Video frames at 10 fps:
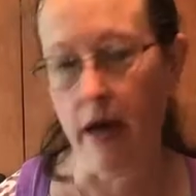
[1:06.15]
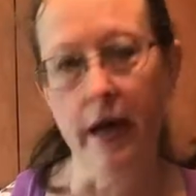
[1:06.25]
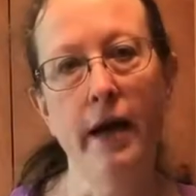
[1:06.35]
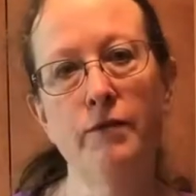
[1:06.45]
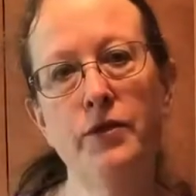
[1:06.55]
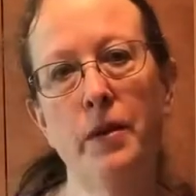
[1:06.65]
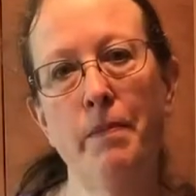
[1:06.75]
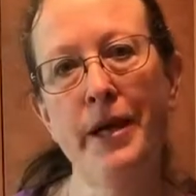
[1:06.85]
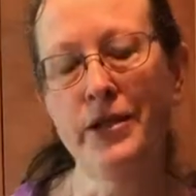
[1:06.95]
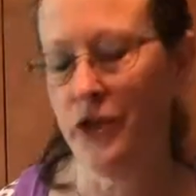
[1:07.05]
I have some
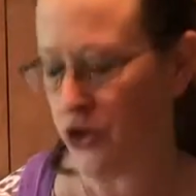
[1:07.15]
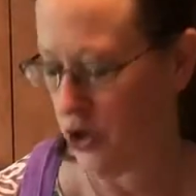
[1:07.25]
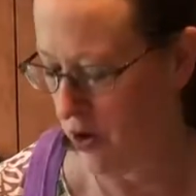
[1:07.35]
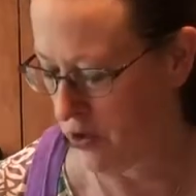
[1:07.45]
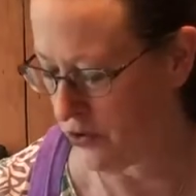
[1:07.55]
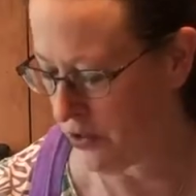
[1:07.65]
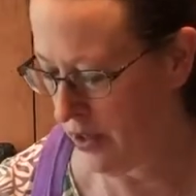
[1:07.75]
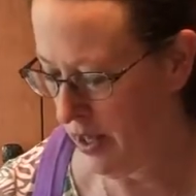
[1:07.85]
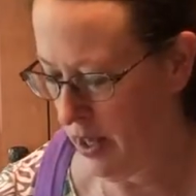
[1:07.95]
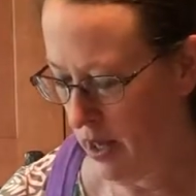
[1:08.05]
mason jars,
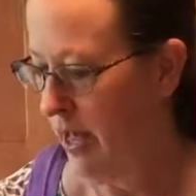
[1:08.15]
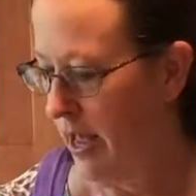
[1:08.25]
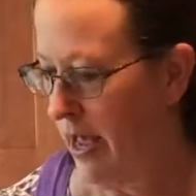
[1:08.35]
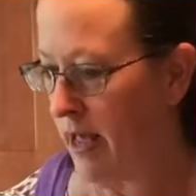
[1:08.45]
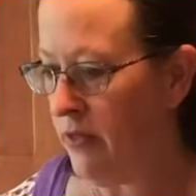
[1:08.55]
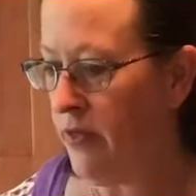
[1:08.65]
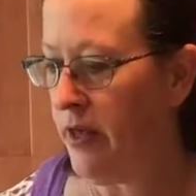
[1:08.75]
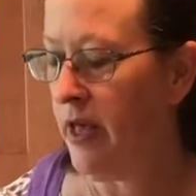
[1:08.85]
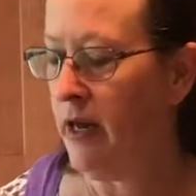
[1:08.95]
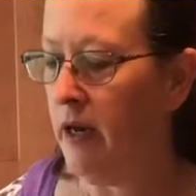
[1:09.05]
and
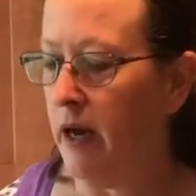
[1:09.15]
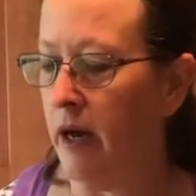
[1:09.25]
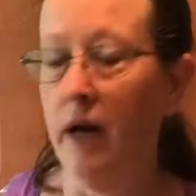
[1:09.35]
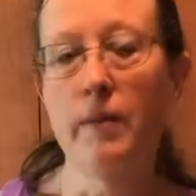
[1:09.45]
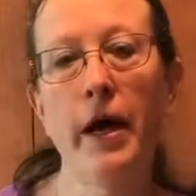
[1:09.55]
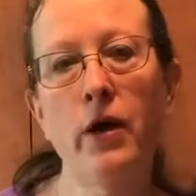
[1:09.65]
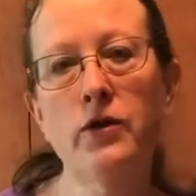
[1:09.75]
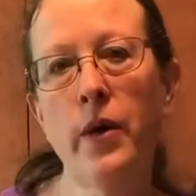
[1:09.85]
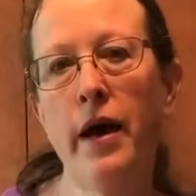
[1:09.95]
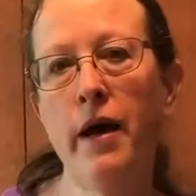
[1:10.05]
then I
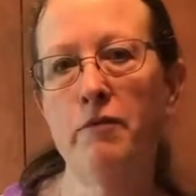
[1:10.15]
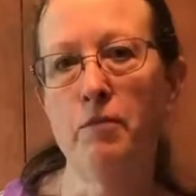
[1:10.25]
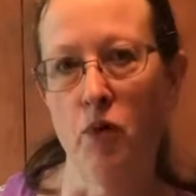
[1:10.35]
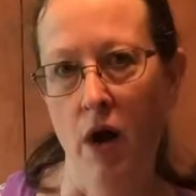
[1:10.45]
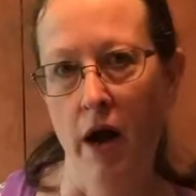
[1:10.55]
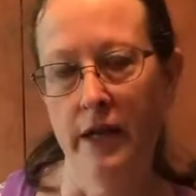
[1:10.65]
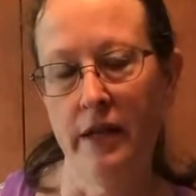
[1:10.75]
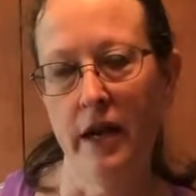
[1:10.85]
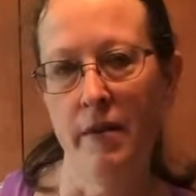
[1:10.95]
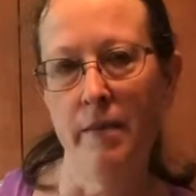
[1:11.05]
also have brine
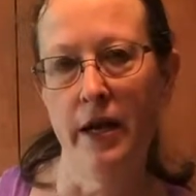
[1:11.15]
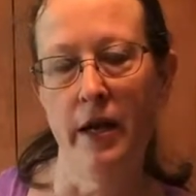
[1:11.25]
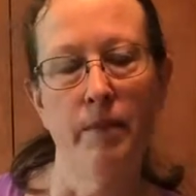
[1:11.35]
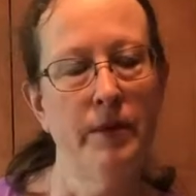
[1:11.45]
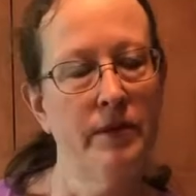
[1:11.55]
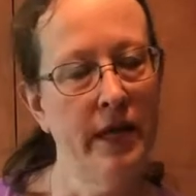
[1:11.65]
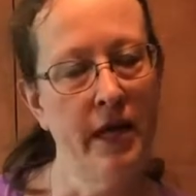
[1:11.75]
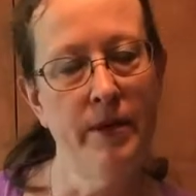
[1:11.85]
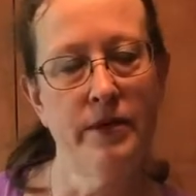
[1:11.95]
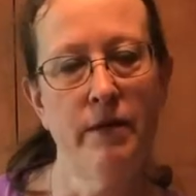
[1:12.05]
that I made up,
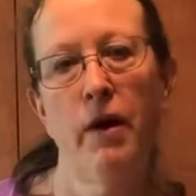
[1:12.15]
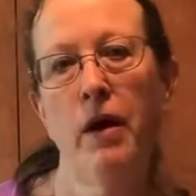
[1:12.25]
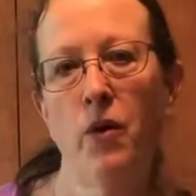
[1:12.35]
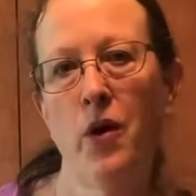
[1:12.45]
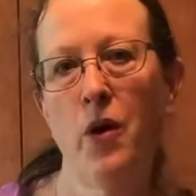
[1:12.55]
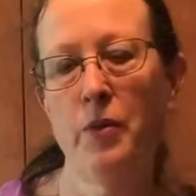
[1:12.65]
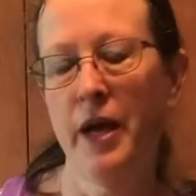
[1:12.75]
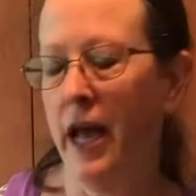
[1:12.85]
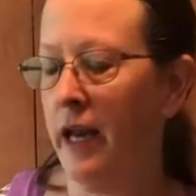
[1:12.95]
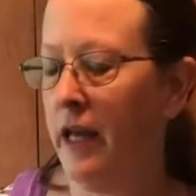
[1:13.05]
same as if I were home
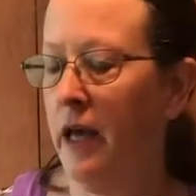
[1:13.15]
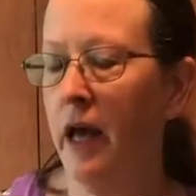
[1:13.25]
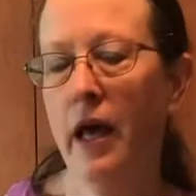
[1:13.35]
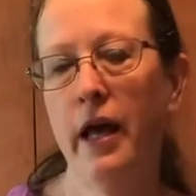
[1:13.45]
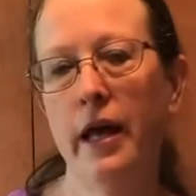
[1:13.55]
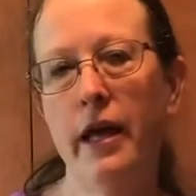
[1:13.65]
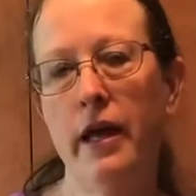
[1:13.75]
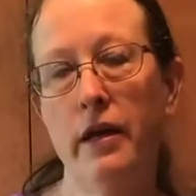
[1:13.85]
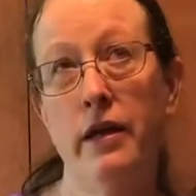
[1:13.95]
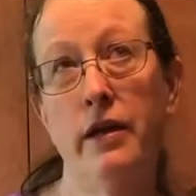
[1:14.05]
canning.
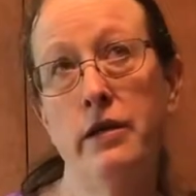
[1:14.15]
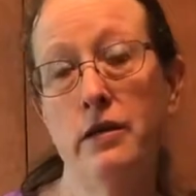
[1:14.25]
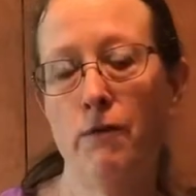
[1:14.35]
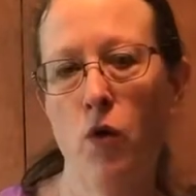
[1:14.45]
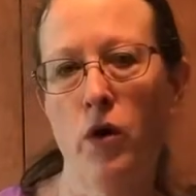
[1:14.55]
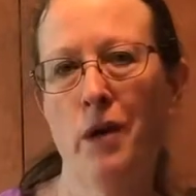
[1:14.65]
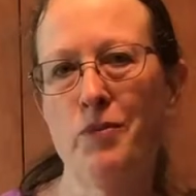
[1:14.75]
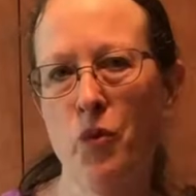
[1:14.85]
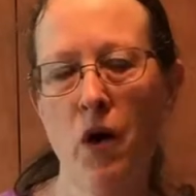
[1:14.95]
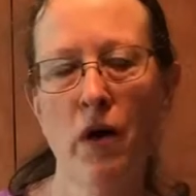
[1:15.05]
It is 4
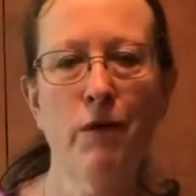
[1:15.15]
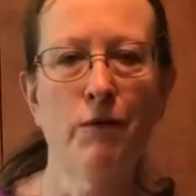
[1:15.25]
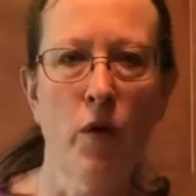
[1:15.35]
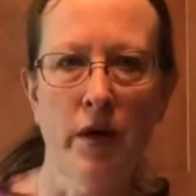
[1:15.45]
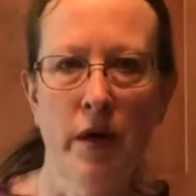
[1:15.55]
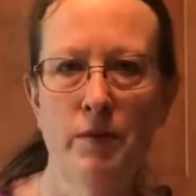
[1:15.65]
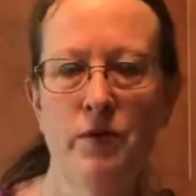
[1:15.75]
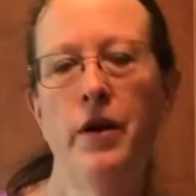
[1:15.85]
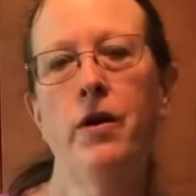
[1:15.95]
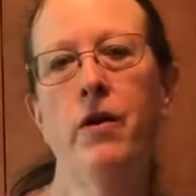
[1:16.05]
cups water, 4 cups
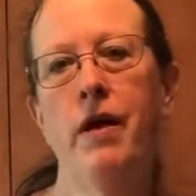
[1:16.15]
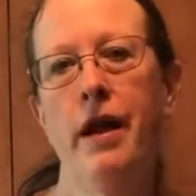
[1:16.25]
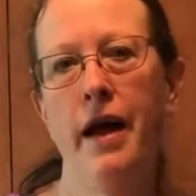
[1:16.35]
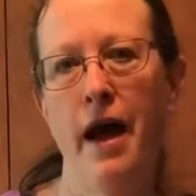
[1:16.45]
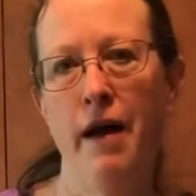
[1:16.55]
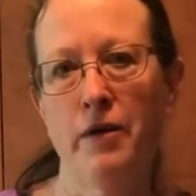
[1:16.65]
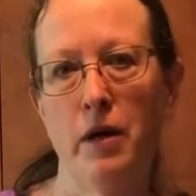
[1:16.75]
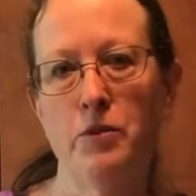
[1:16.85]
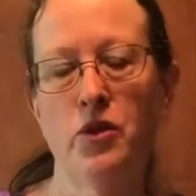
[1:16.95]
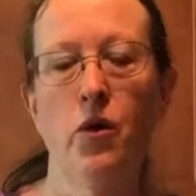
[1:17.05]
vinegar, and ½
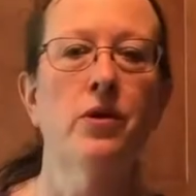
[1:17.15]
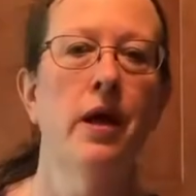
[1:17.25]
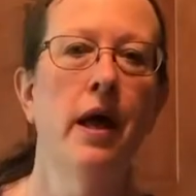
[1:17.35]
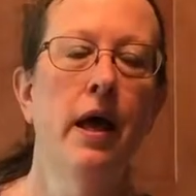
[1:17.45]
cup salt.